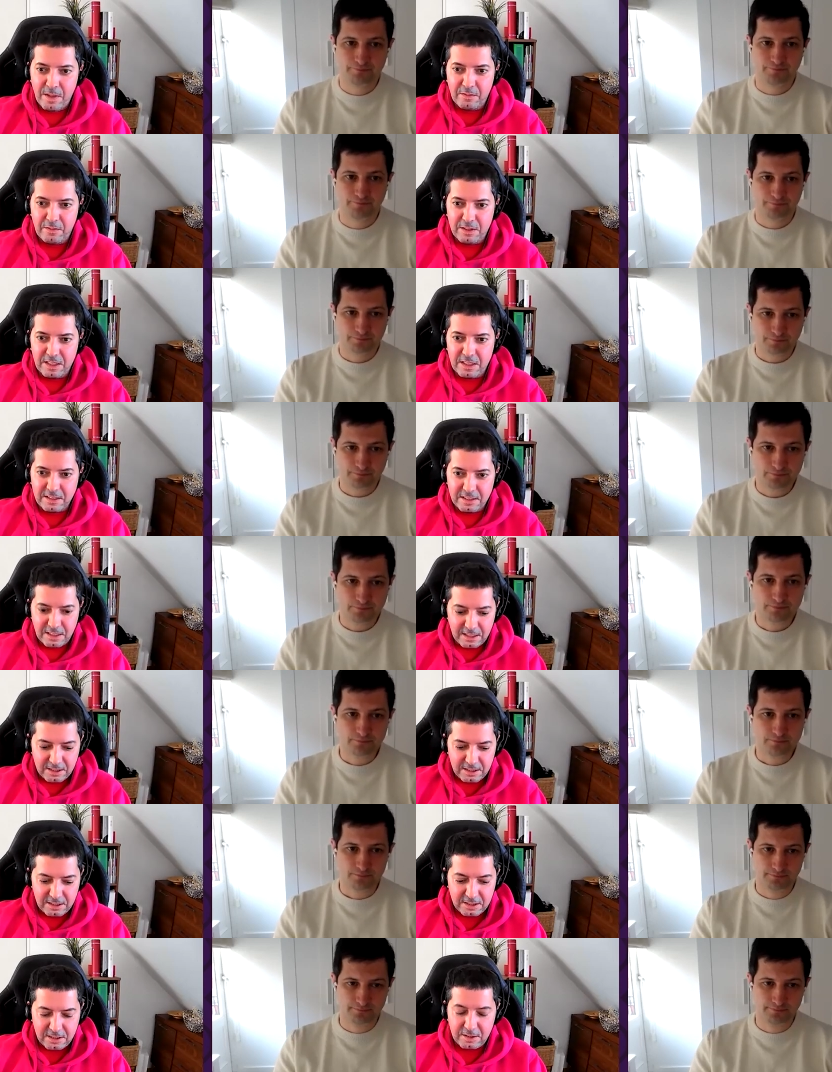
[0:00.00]
Speaker 1: advertising
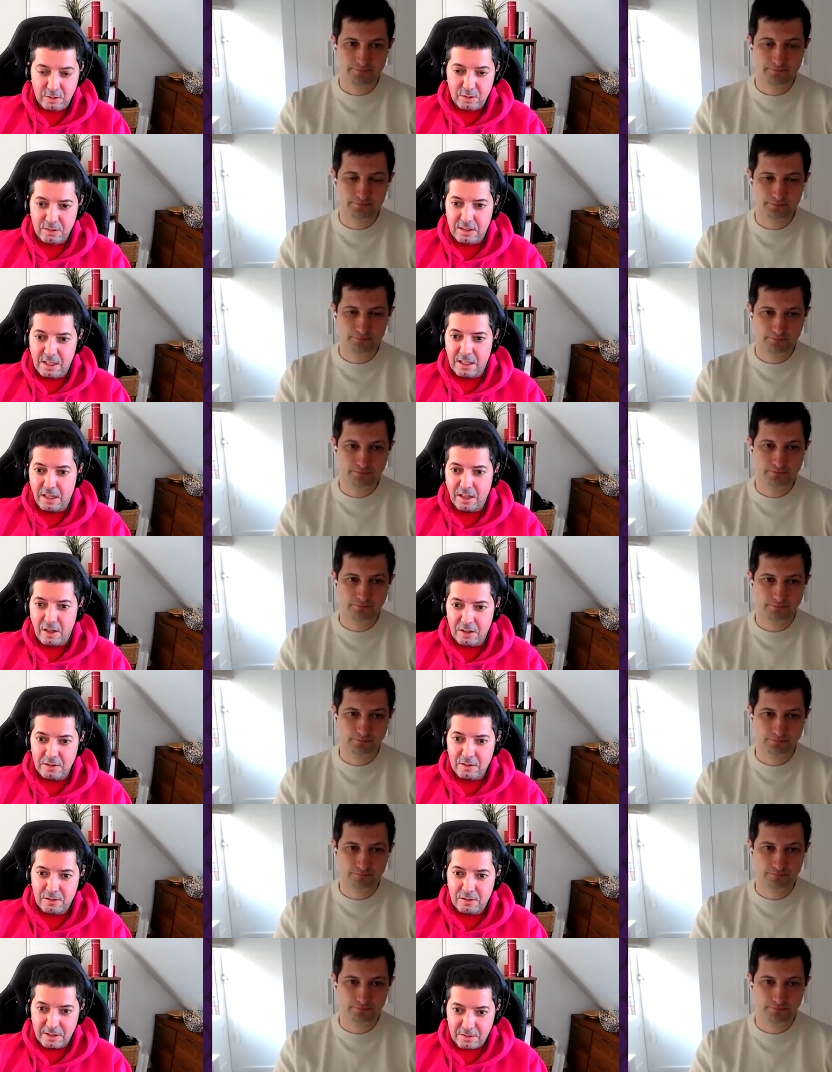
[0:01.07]
agencies use that a lot
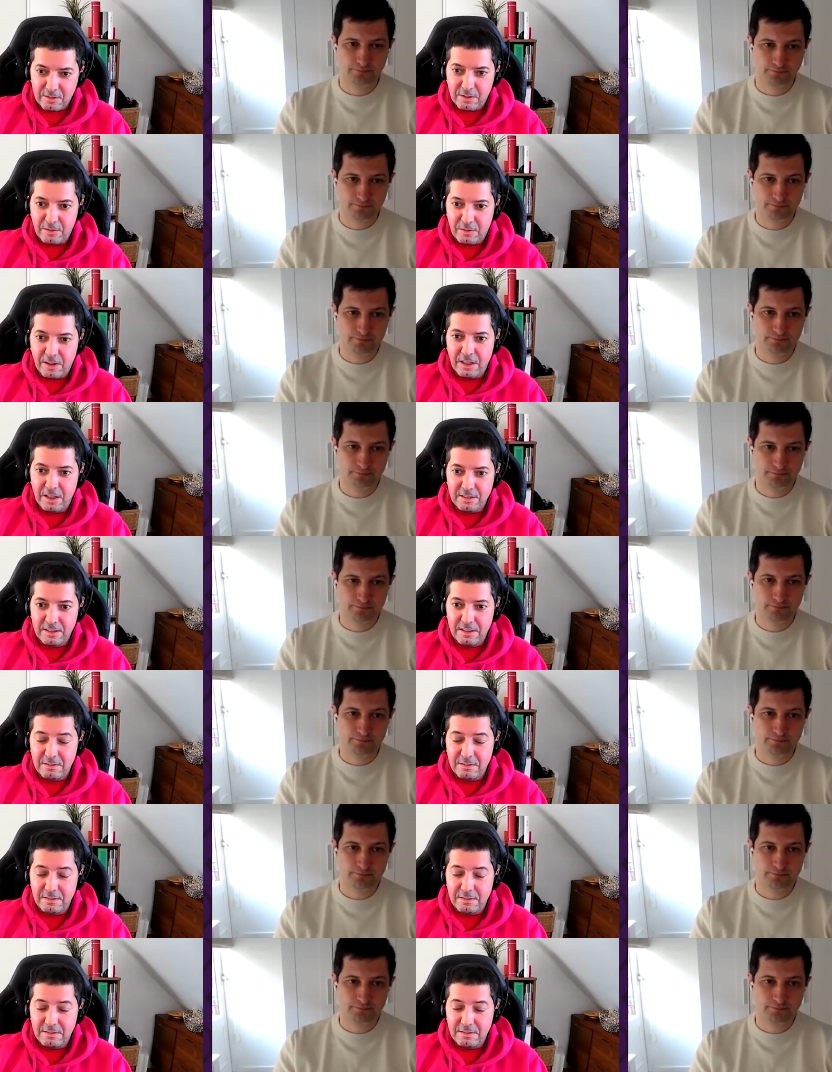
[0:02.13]
to transfer files.